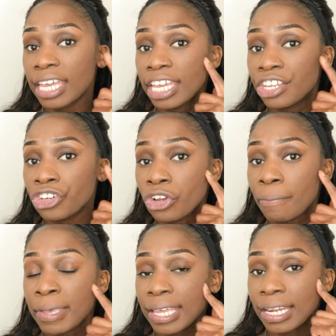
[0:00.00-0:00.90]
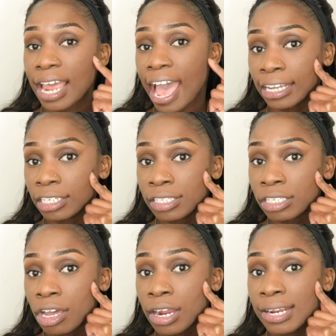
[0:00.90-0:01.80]
in your pitted acne
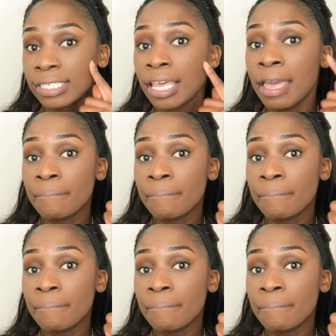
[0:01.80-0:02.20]
scars